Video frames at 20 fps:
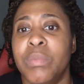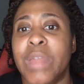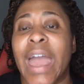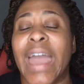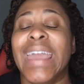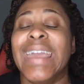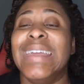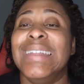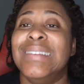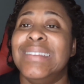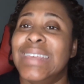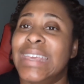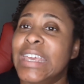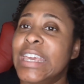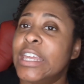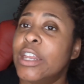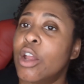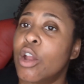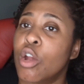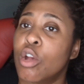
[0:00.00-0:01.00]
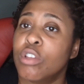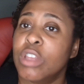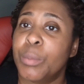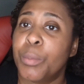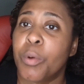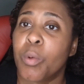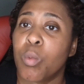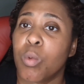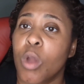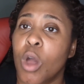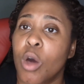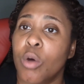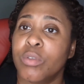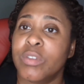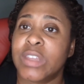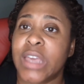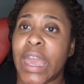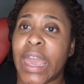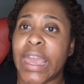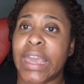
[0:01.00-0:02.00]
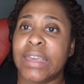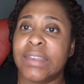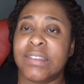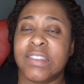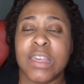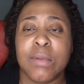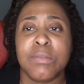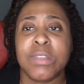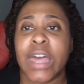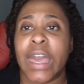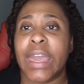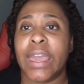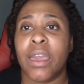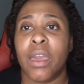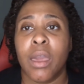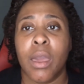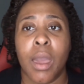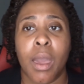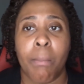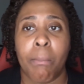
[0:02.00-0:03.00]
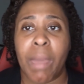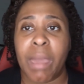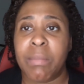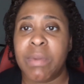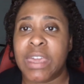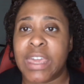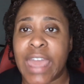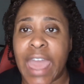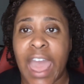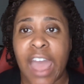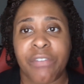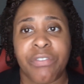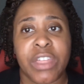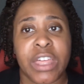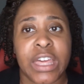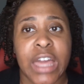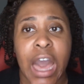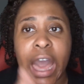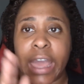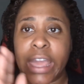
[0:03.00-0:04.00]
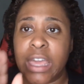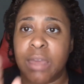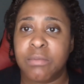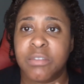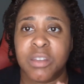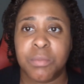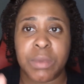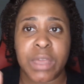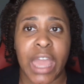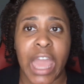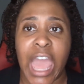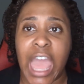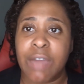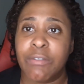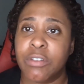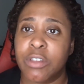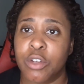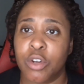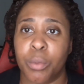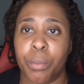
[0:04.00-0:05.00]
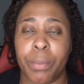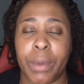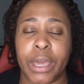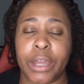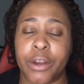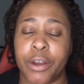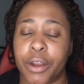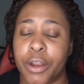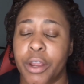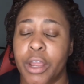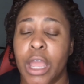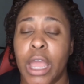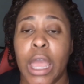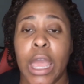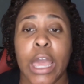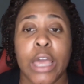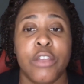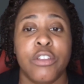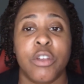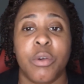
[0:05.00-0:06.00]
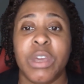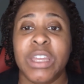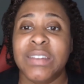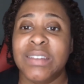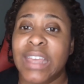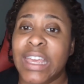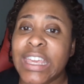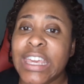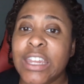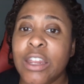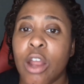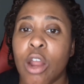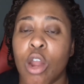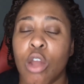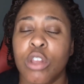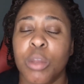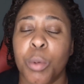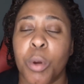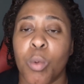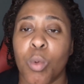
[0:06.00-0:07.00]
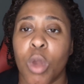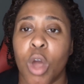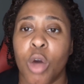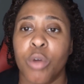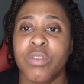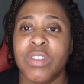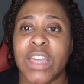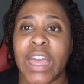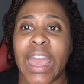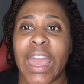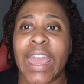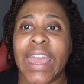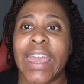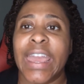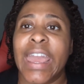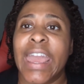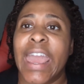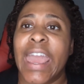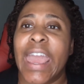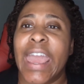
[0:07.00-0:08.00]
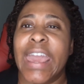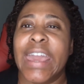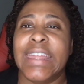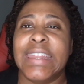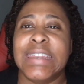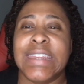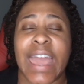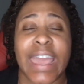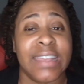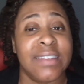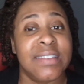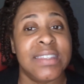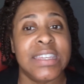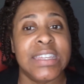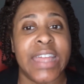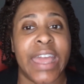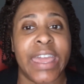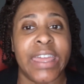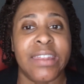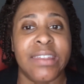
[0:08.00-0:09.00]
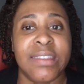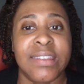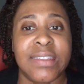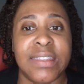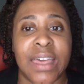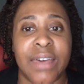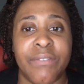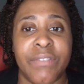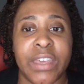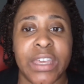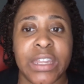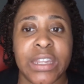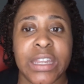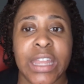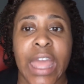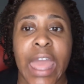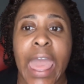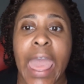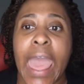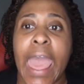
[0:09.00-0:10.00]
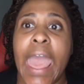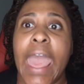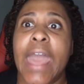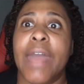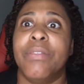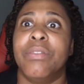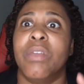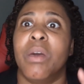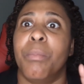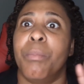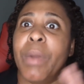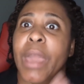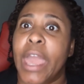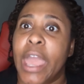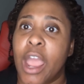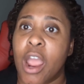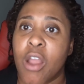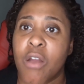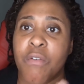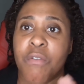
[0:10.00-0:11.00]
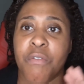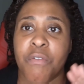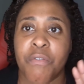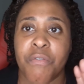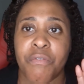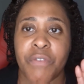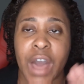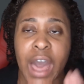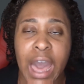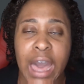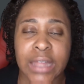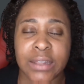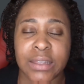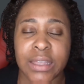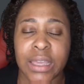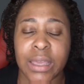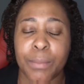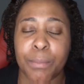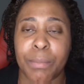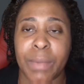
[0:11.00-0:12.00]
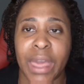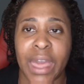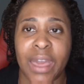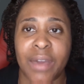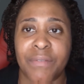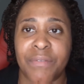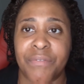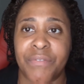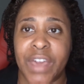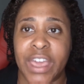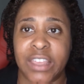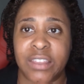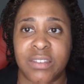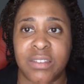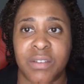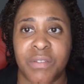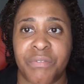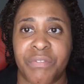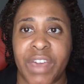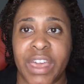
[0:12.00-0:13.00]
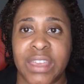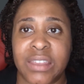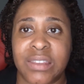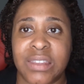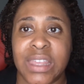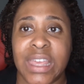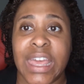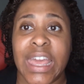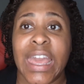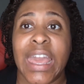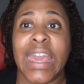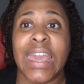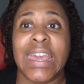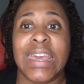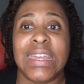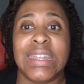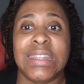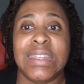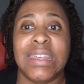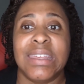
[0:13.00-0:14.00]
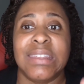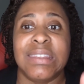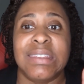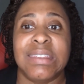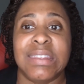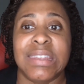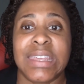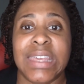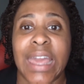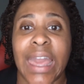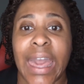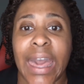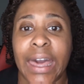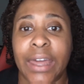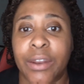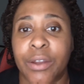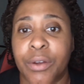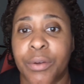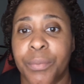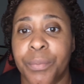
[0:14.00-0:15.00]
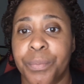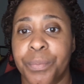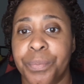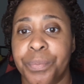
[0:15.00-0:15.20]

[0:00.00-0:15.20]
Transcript: Now, he did get an early parole date. It seems like maybe Kathy got him to behave a little better. So he did get an early parole date in 1987, and the pair finally met face to face in Seattle.